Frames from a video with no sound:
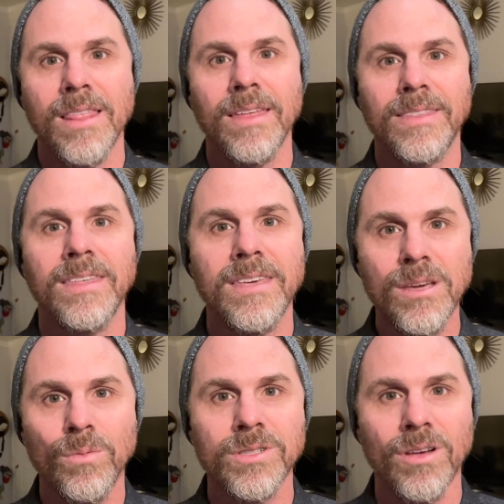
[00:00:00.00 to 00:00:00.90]
that
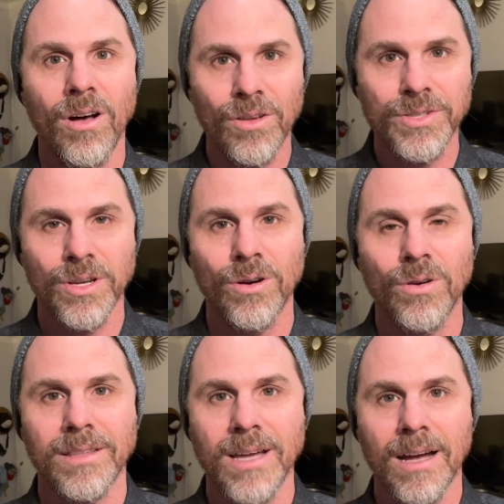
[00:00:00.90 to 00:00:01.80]
he was
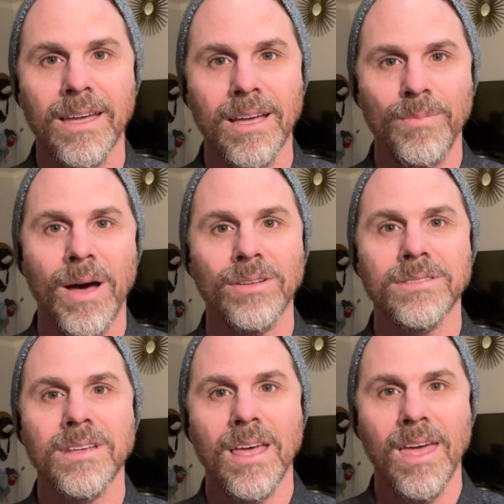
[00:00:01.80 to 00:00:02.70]
also talking
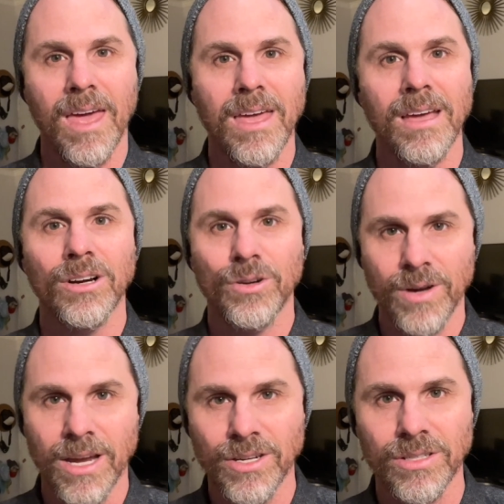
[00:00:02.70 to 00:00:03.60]
about a
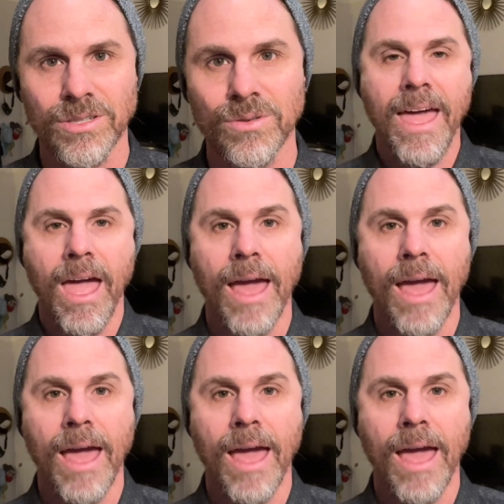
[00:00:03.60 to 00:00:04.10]
creation story.